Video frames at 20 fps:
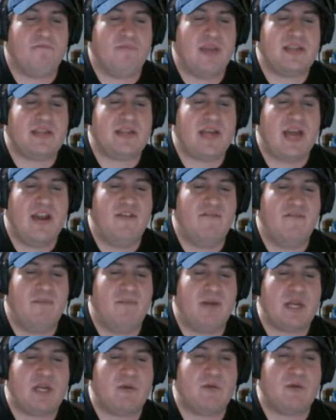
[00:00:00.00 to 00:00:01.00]
it's kind of a
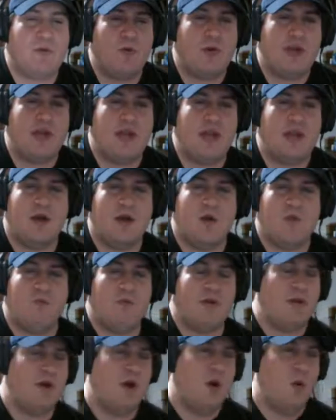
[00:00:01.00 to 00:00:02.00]
mix between
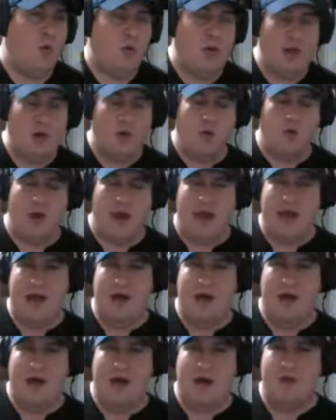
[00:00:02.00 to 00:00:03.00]
a wheel
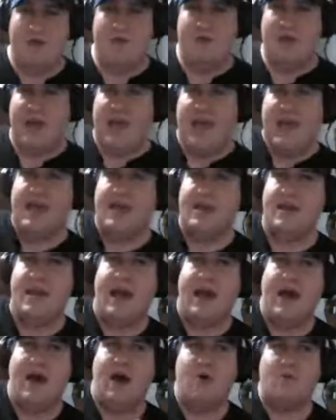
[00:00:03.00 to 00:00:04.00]
round
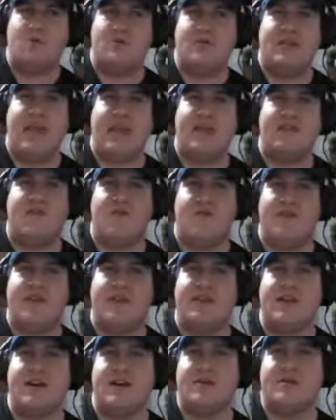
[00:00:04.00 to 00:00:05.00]
and how Take
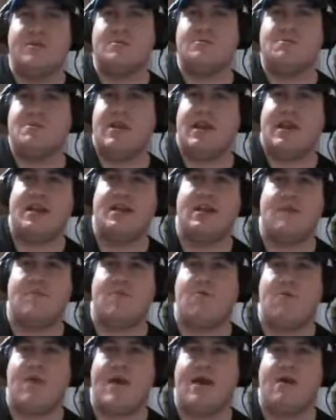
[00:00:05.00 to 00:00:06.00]
3 does like a
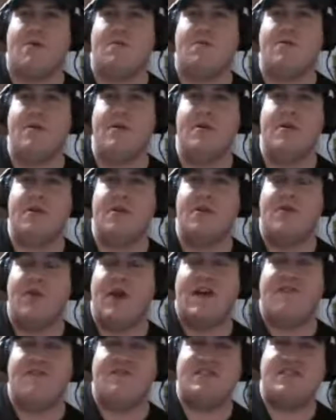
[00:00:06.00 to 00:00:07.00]
number round.
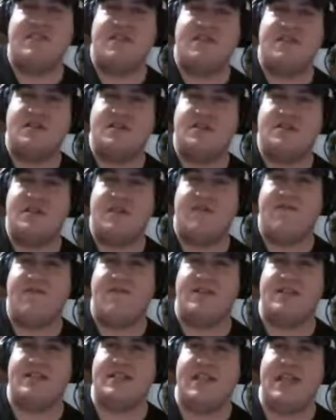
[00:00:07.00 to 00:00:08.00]
You'll have 6
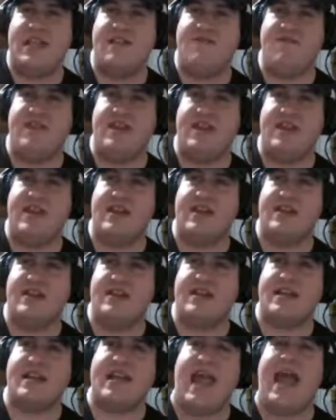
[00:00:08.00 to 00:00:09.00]
different TV
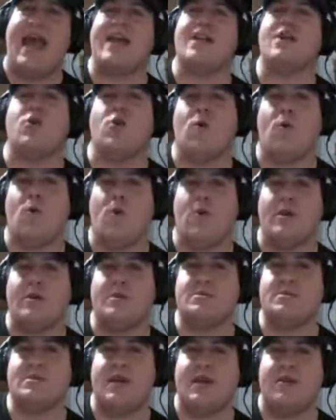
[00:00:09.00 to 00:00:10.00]

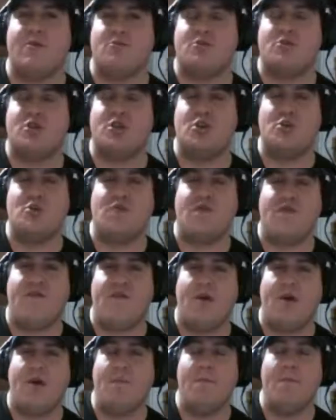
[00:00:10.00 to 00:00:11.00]
categories that you'll choose
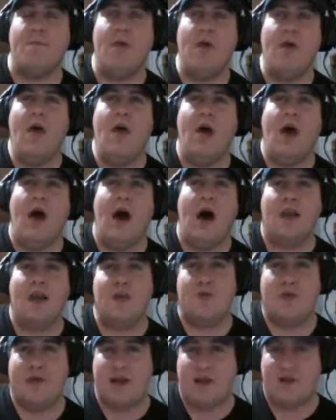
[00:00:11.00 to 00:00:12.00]
from.
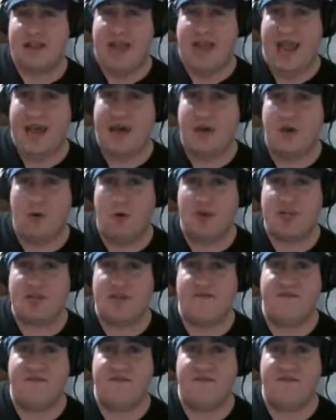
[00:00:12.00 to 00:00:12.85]
You'll hear the categories